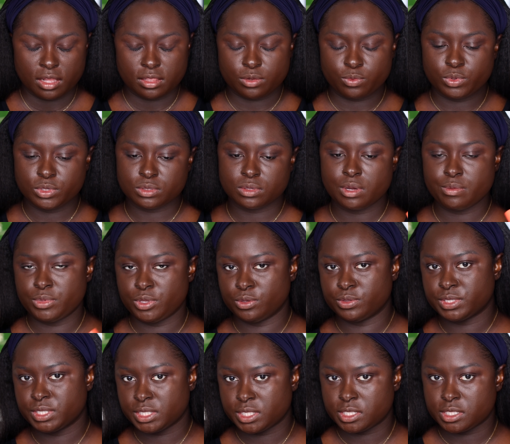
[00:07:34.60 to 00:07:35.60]
The reason I'm
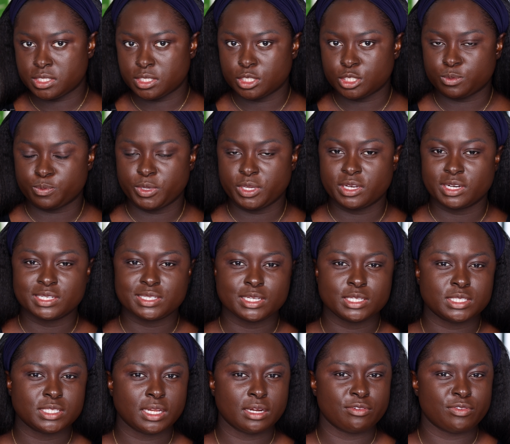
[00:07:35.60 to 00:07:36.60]
using this is because
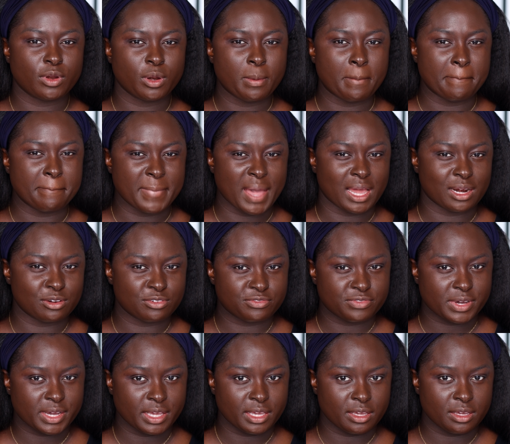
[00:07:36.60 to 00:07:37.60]
it's not a very
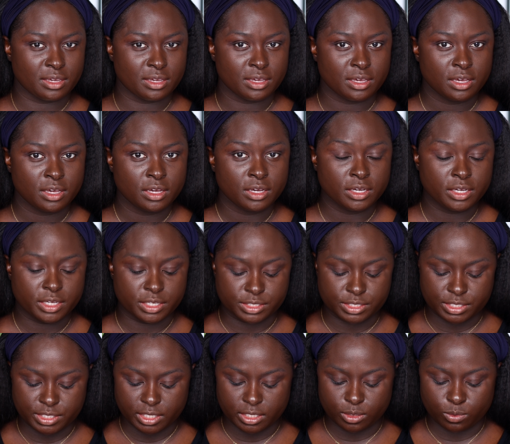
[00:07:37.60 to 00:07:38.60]
mattifying
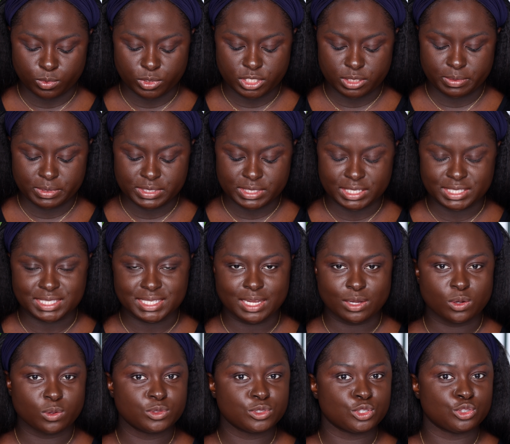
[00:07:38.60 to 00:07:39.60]
concealer, which means it's
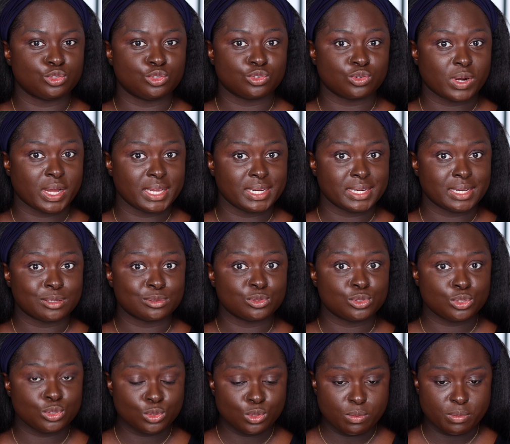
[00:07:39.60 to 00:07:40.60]
not going to dry down
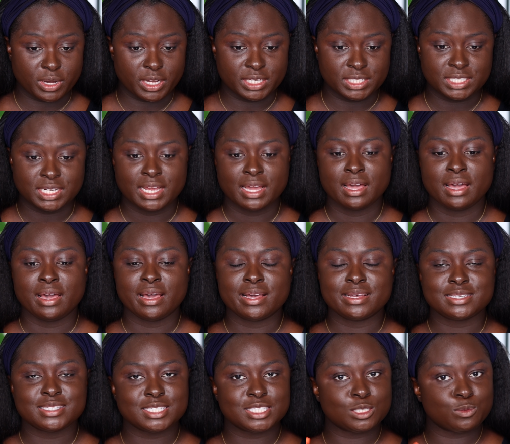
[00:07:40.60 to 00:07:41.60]
too much,
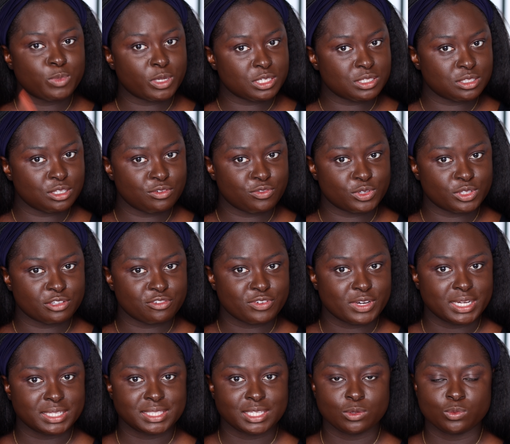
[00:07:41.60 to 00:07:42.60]
especially for the
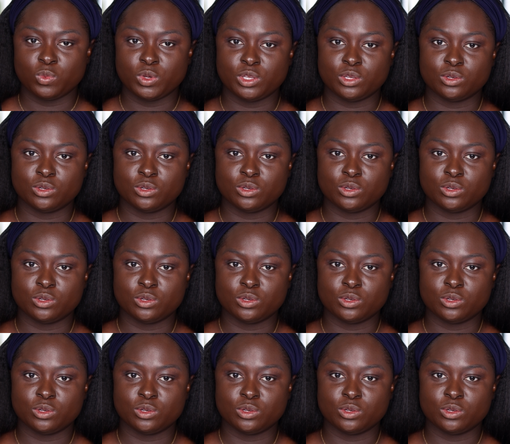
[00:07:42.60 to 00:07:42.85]
fact that we